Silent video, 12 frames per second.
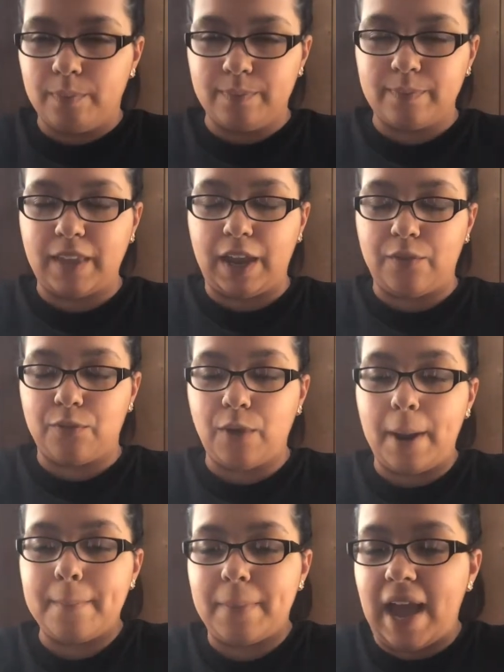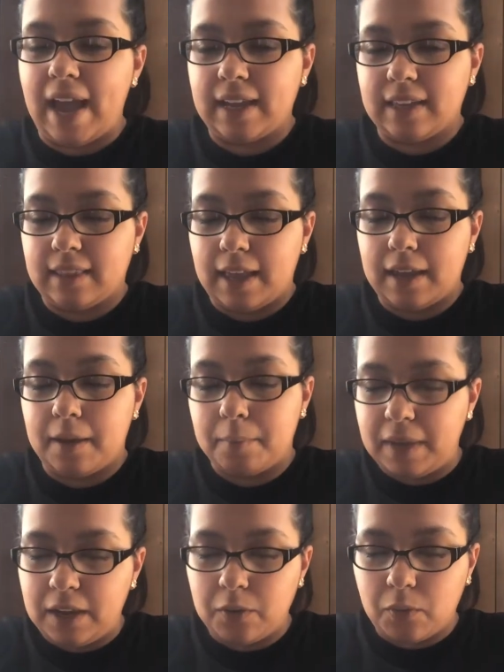like write back in like a
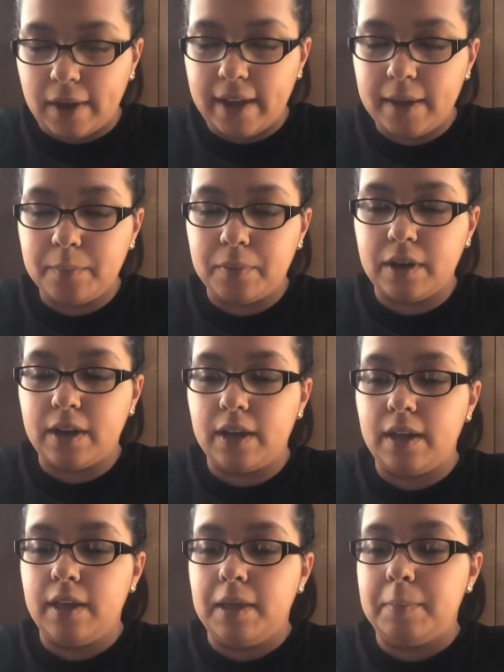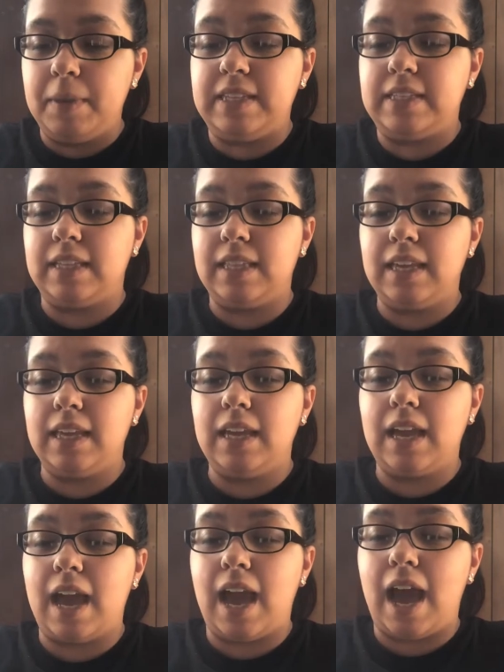mean way, but
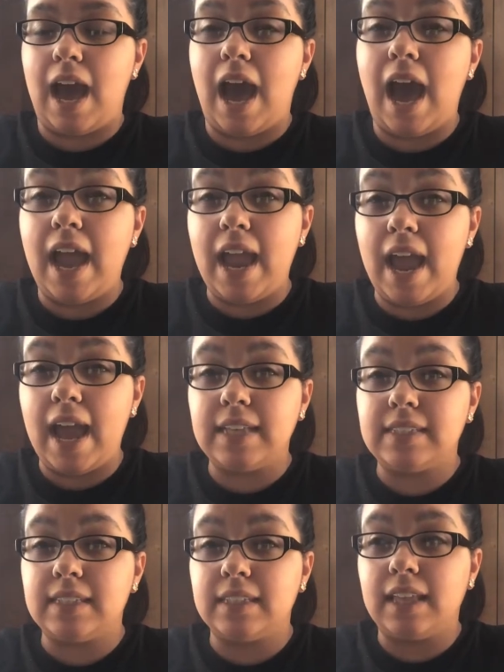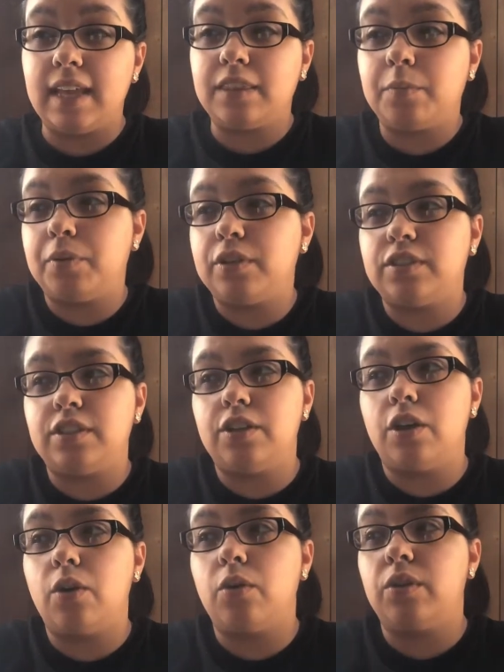basically I had to let the person
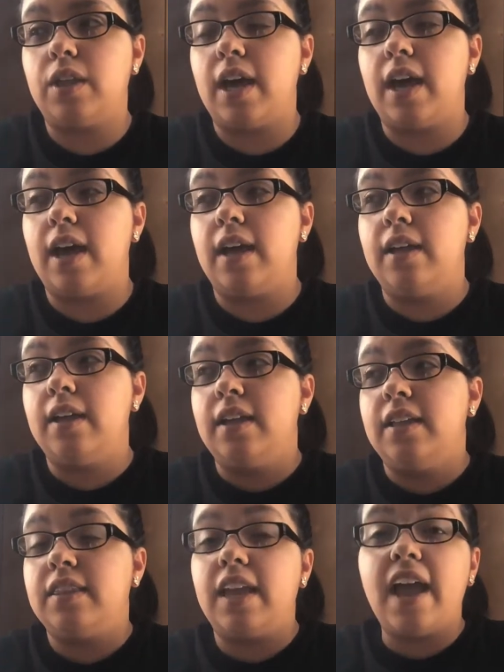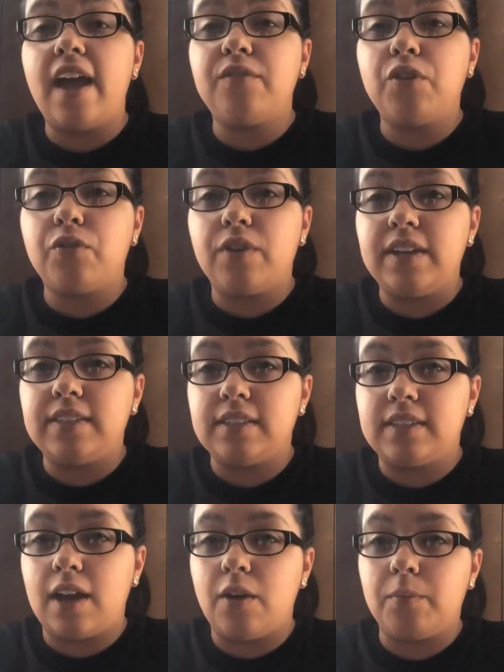know that they have no right to
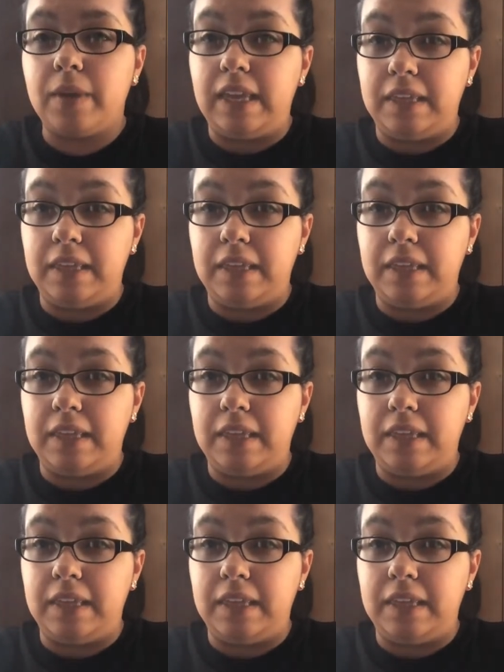tell me